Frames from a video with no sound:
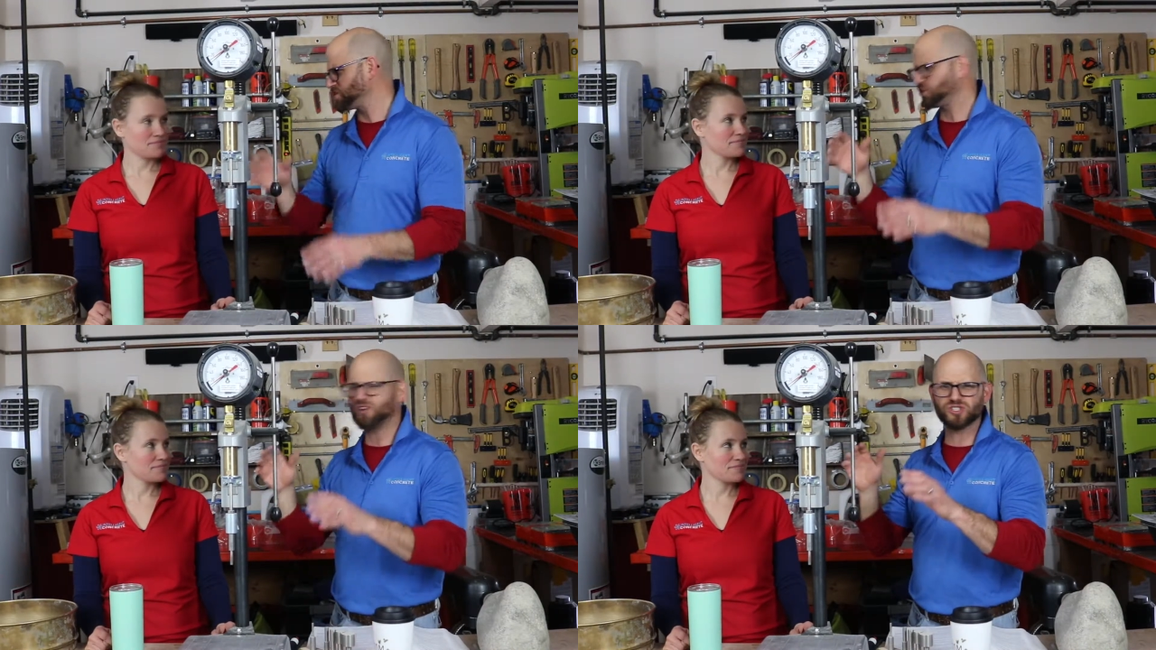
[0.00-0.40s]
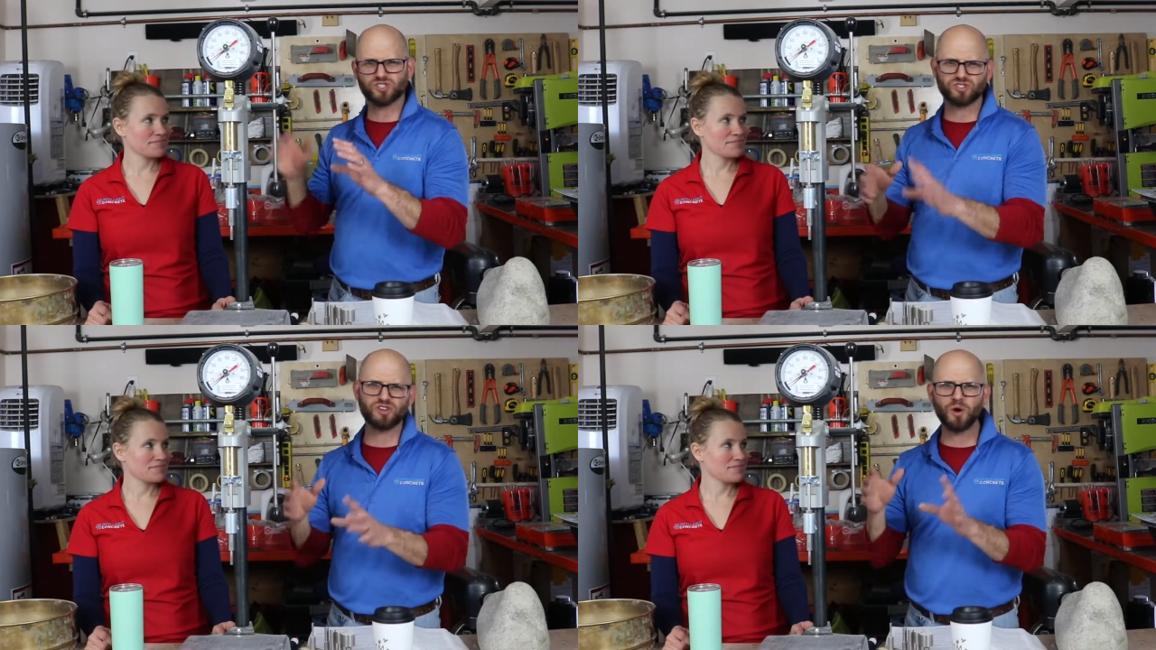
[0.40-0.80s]
Speaker 1: started
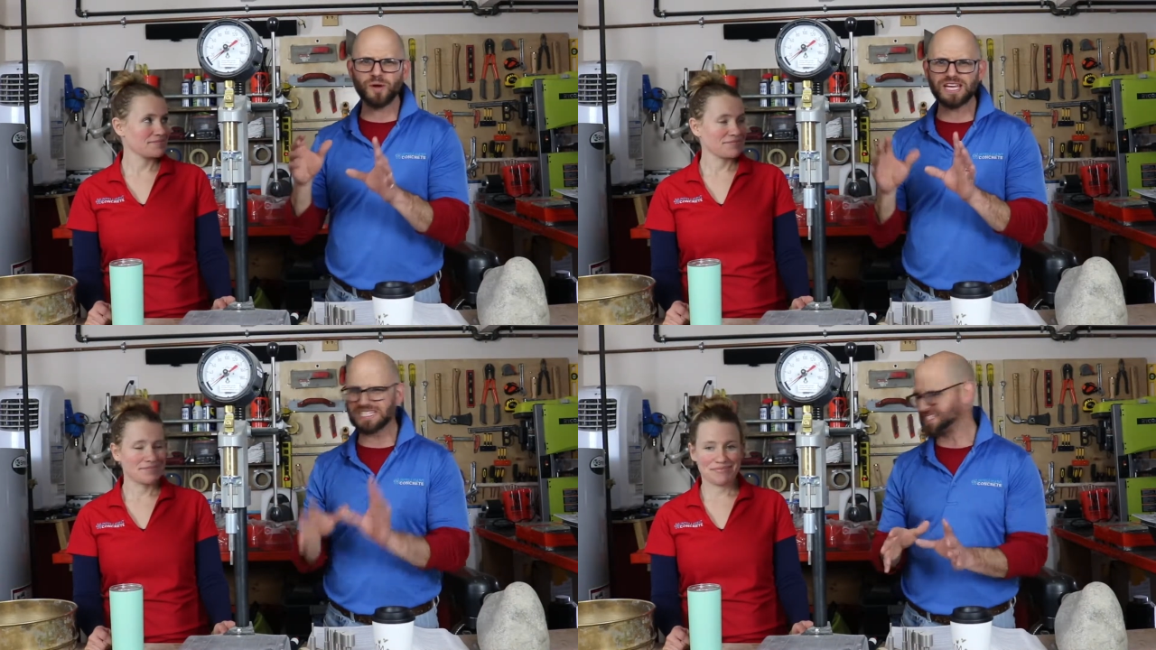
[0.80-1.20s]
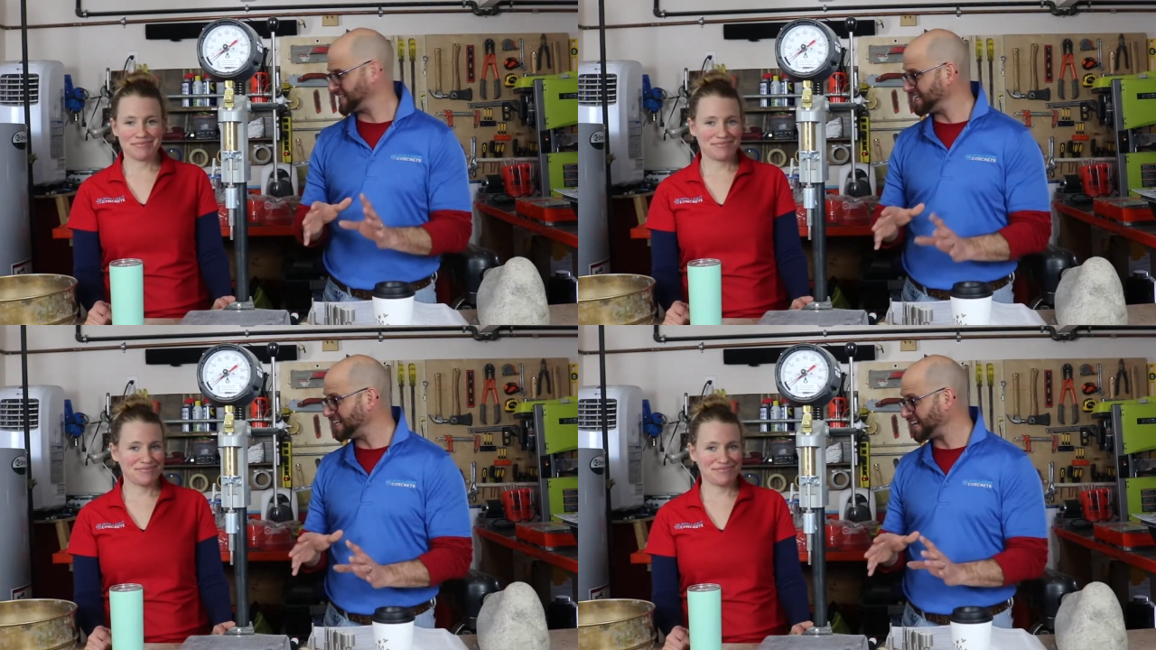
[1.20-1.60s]
snowing and
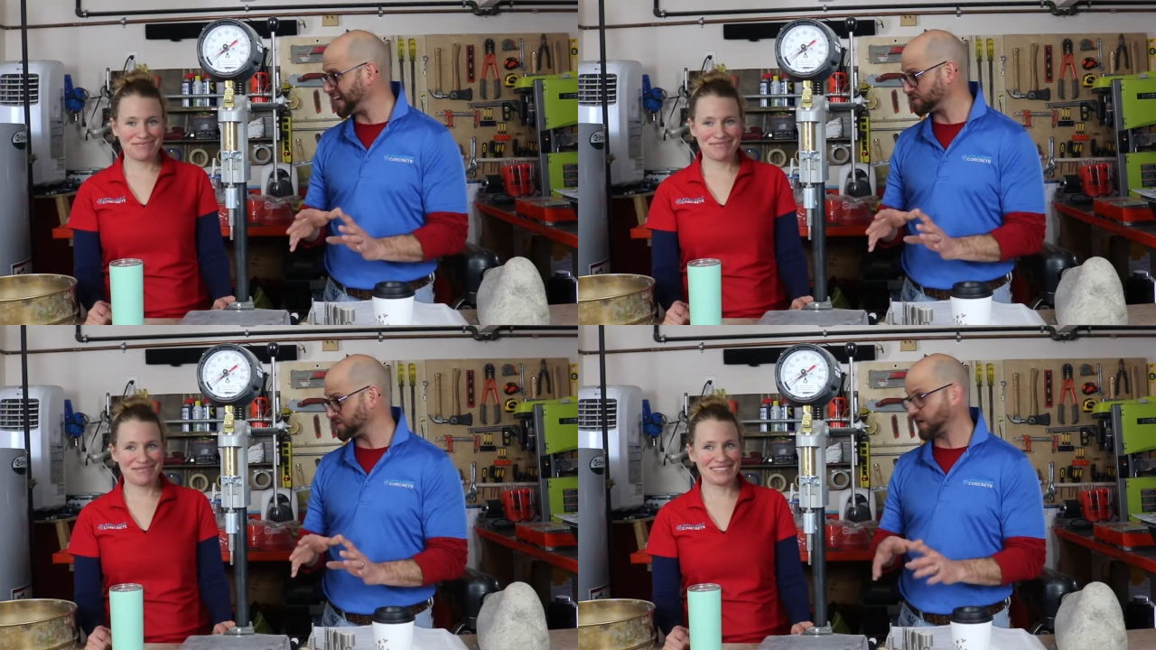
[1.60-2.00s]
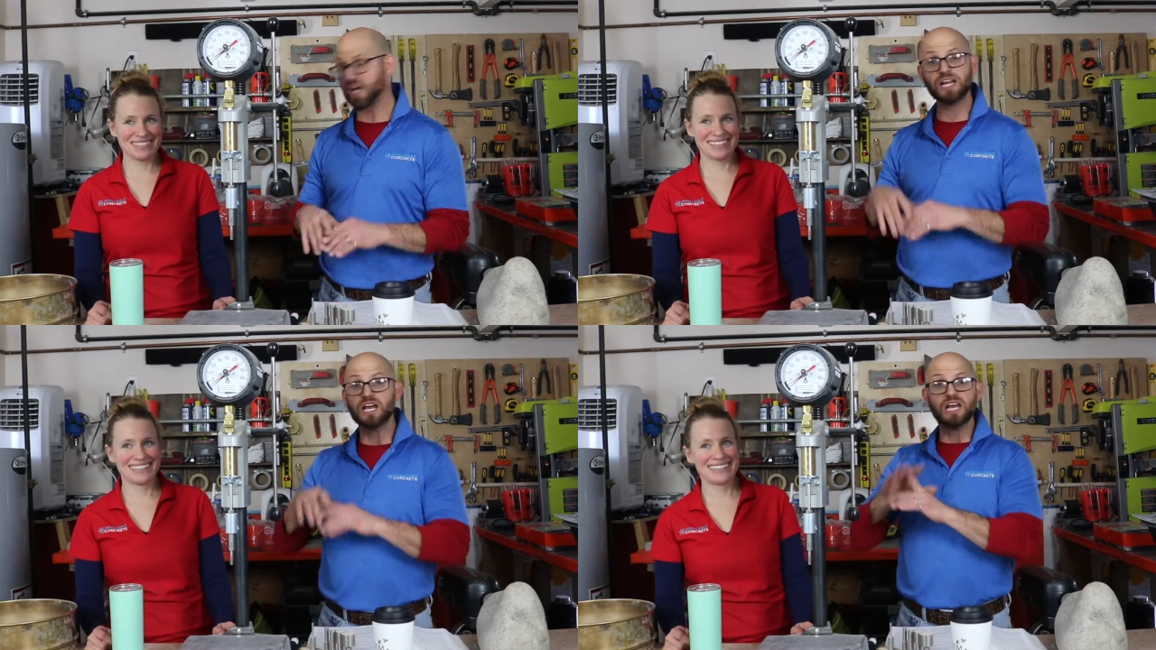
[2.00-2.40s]
sleeting
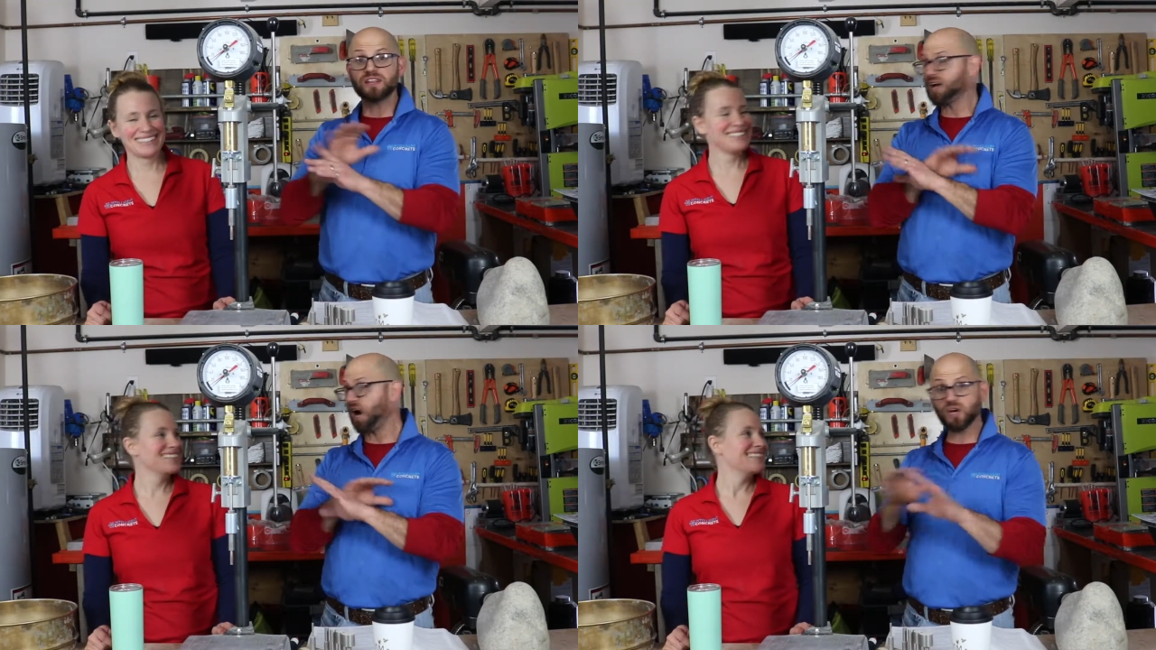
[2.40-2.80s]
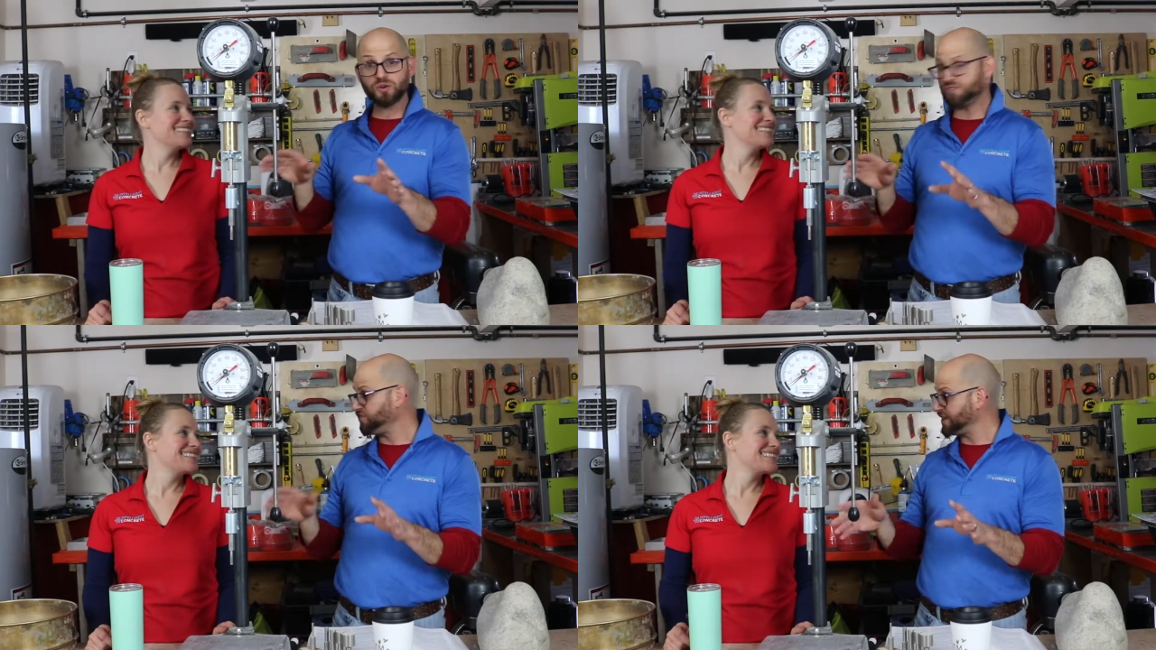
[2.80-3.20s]
outside, the
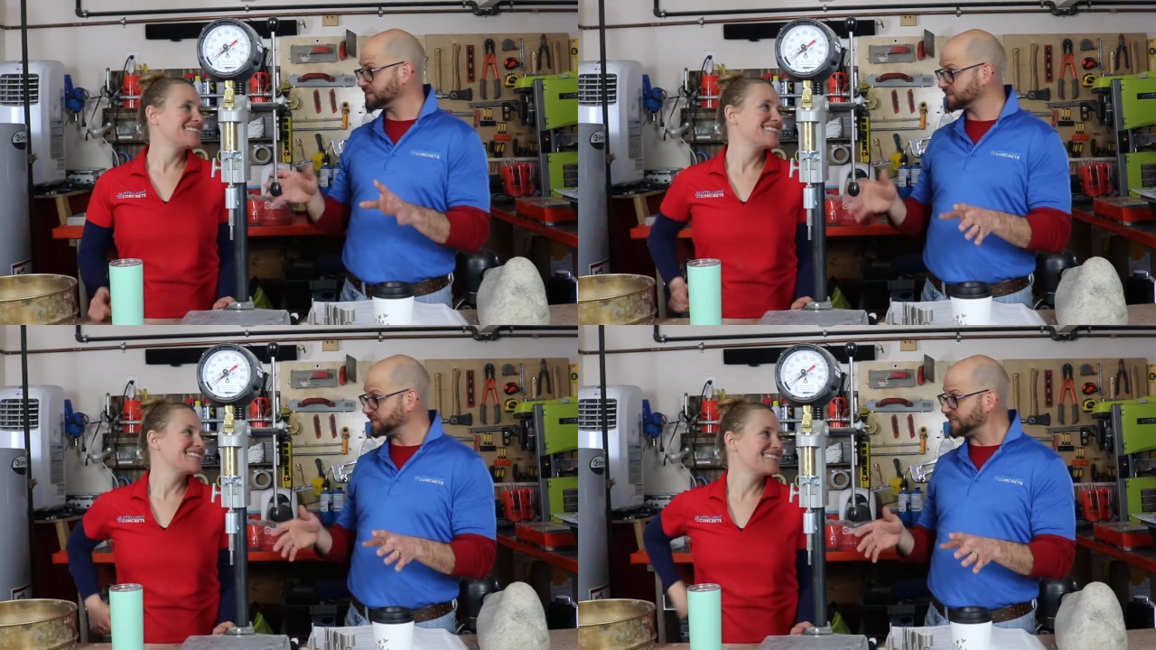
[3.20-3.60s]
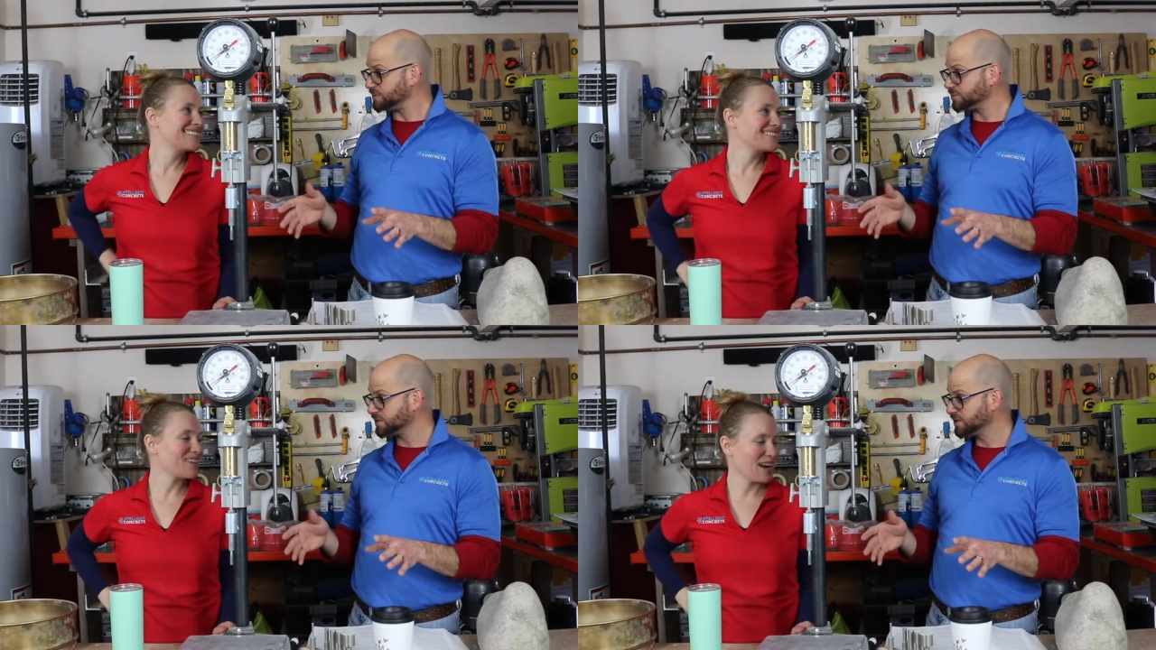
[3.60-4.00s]
concrete fell
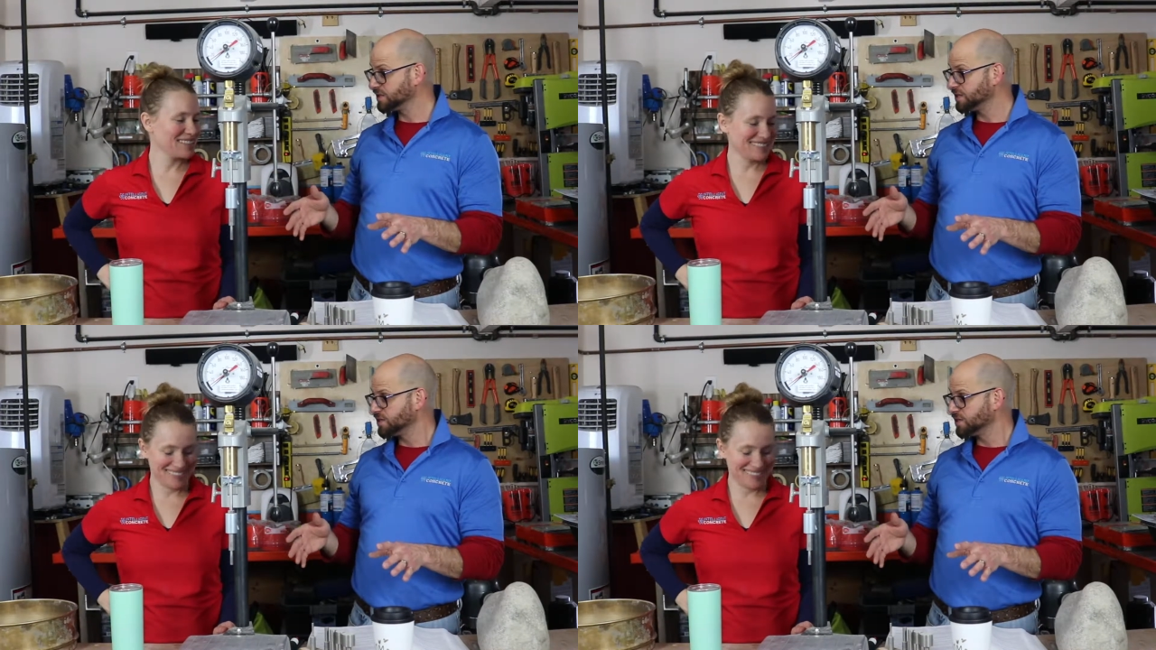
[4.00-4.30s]
asleep. Right.